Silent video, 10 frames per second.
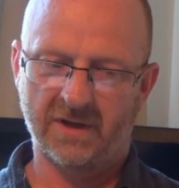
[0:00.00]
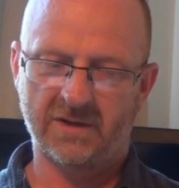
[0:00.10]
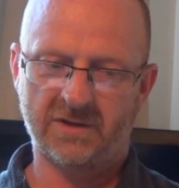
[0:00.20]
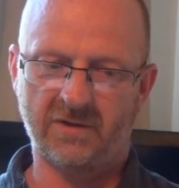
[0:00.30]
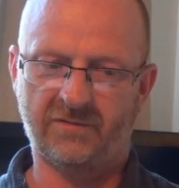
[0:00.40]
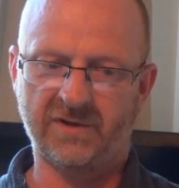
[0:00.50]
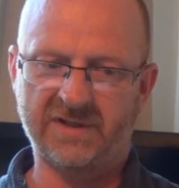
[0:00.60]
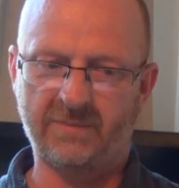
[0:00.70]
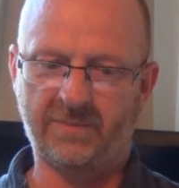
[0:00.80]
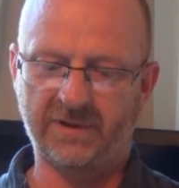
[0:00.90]
So, for
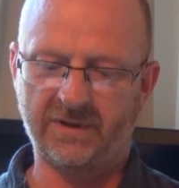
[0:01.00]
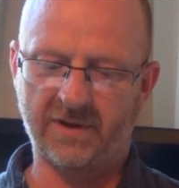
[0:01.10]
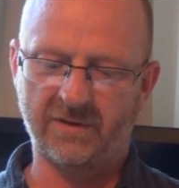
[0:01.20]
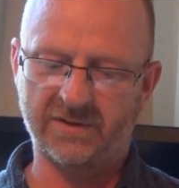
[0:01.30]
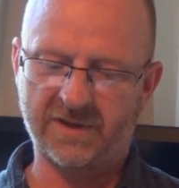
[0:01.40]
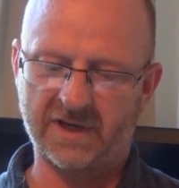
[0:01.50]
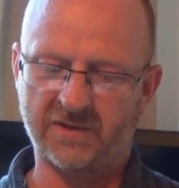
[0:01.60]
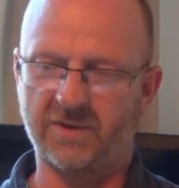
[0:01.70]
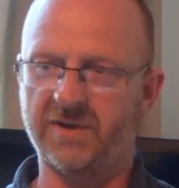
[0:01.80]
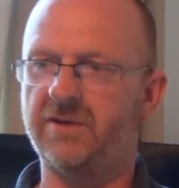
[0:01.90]
example, in those
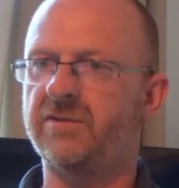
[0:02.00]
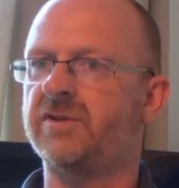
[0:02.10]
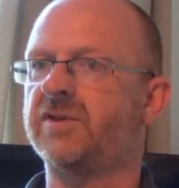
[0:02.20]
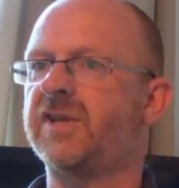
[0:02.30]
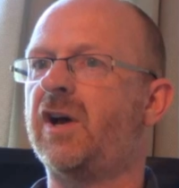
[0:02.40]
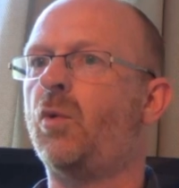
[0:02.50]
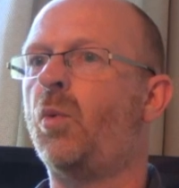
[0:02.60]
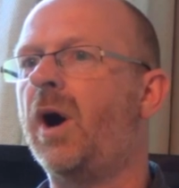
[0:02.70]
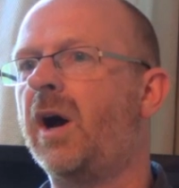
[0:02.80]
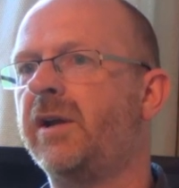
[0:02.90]
days when they used to sell
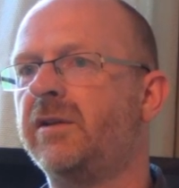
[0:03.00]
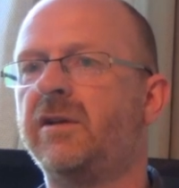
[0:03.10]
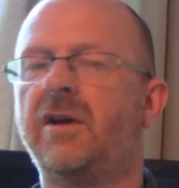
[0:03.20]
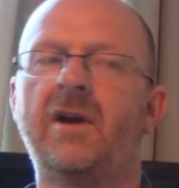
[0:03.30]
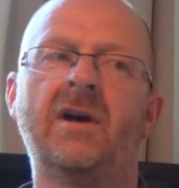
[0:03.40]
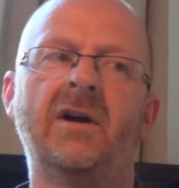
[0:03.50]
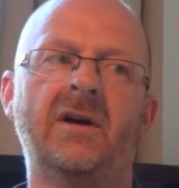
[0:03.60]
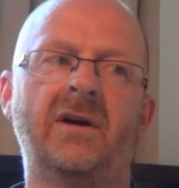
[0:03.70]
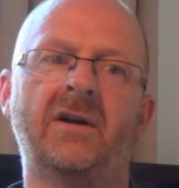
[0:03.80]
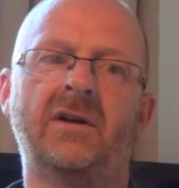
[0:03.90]
wine,
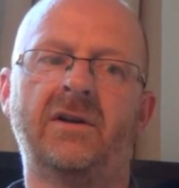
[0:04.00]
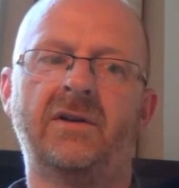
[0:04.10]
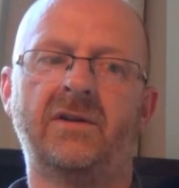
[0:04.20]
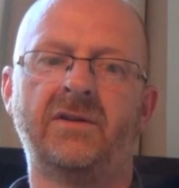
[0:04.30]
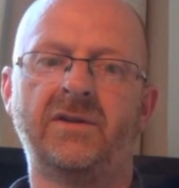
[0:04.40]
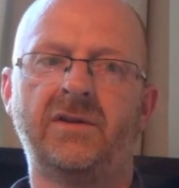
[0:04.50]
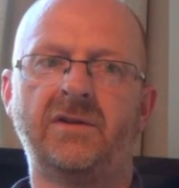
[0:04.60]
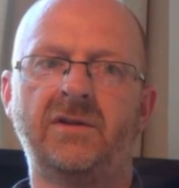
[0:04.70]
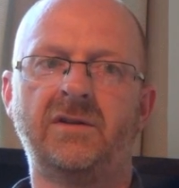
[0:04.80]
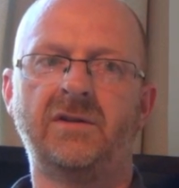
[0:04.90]
uh, you,
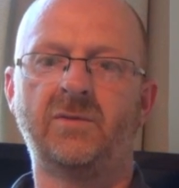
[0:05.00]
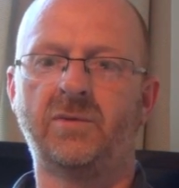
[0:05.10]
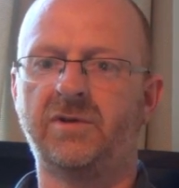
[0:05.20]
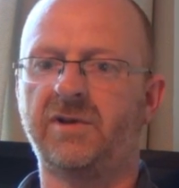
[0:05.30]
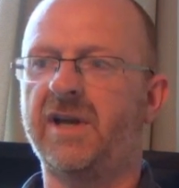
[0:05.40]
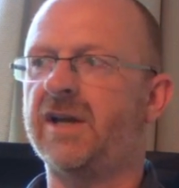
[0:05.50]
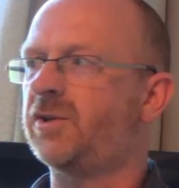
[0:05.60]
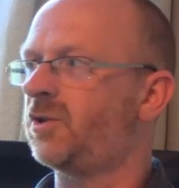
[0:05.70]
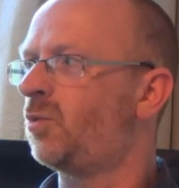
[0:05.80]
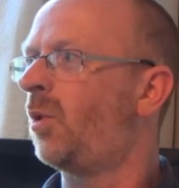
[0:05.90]
you wouldn't get
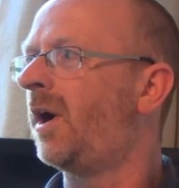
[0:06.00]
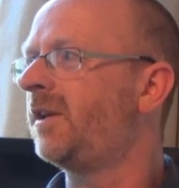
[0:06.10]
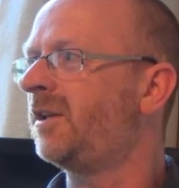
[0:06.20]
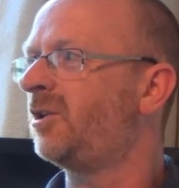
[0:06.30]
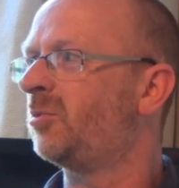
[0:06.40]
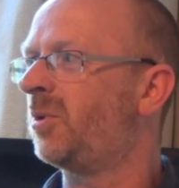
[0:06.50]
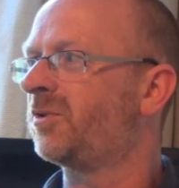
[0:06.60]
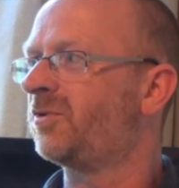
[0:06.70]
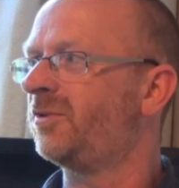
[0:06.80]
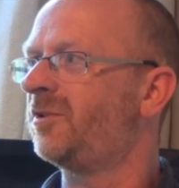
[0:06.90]
just wine in your
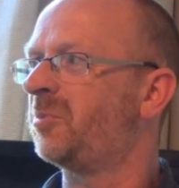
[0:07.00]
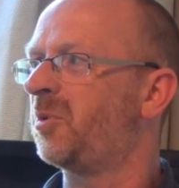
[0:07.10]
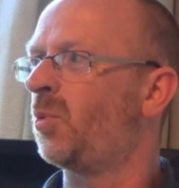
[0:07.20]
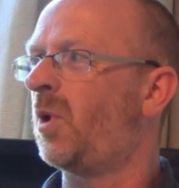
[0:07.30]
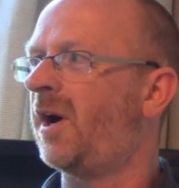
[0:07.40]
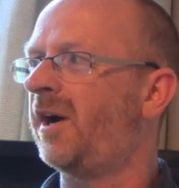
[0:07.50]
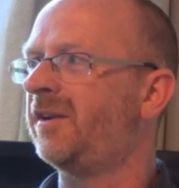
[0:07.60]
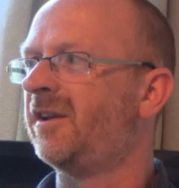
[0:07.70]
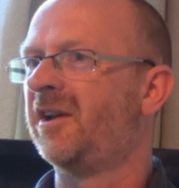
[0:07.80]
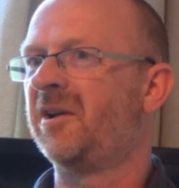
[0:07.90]
bottle. There'd be
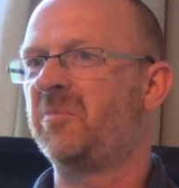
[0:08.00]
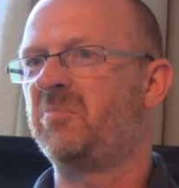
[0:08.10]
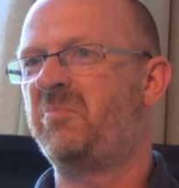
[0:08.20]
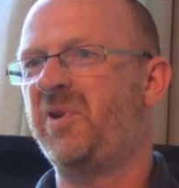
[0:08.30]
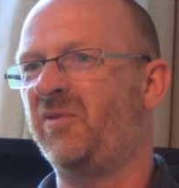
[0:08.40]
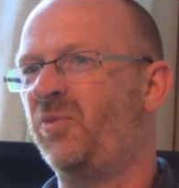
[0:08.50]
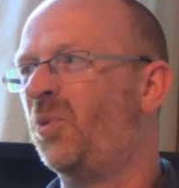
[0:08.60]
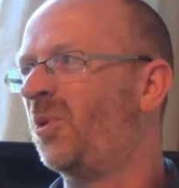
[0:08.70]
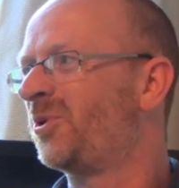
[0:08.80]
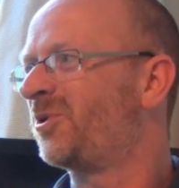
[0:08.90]
wine, bit of
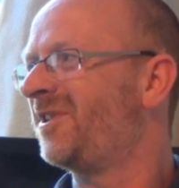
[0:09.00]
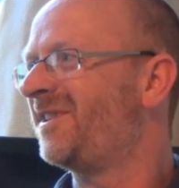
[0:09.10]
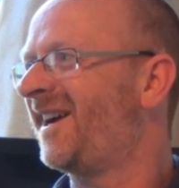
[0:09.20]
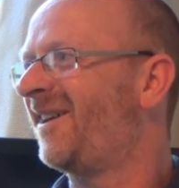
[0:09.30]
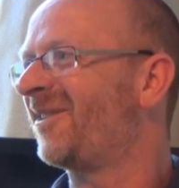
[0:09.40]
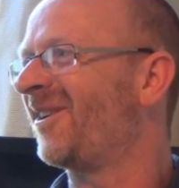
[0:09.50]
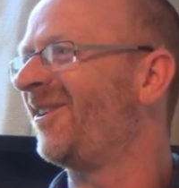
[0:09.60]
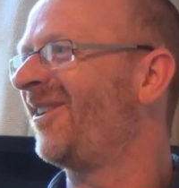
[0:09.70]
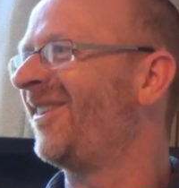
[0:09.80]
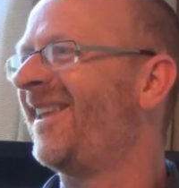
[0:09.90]
watering down
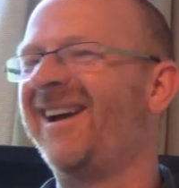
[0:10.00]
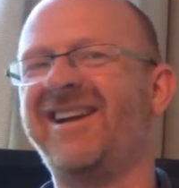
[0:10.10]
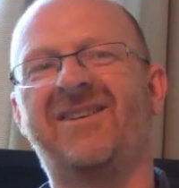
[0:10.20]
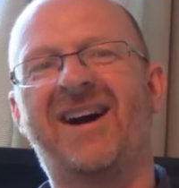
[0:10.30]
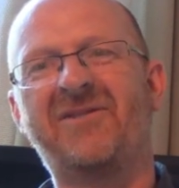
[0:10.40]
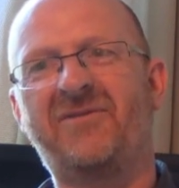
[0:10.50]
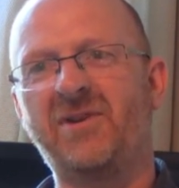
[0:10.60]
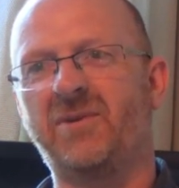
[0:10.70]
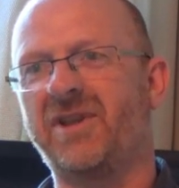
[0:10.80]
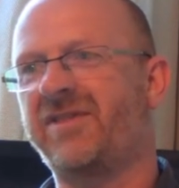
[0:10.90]
going on there. You know, add a
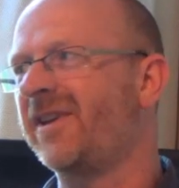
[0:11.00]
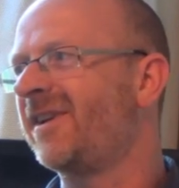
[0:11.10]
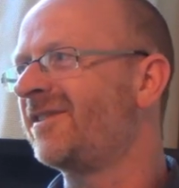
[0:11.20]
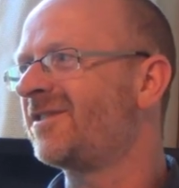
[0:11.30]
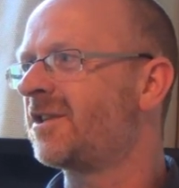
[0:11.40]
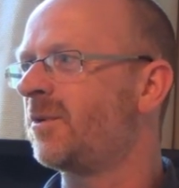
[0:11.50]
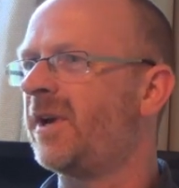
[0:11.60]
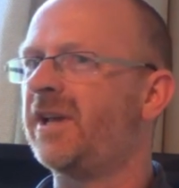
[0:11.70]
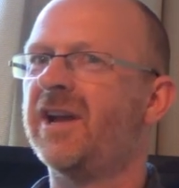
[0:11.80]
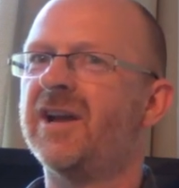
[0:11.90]
few other things to
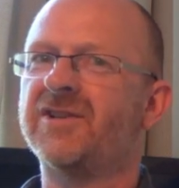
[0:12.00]
it.